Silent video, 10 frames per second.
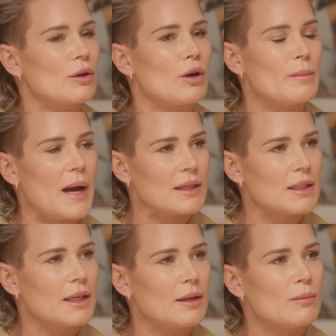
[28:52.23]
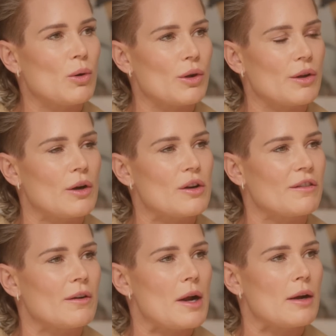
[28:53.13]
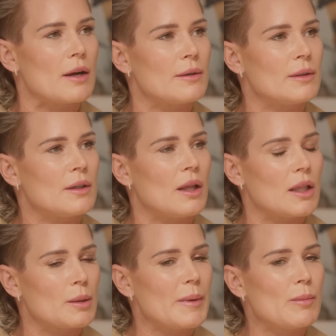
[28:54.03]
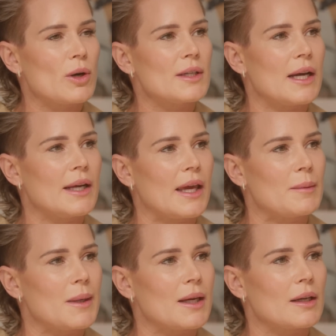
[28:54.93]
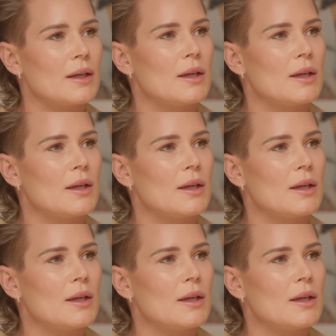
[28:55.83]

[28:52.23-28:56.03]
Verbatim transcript: they'll go back to him or they'll go to Ferreira. A little bit more dynamic.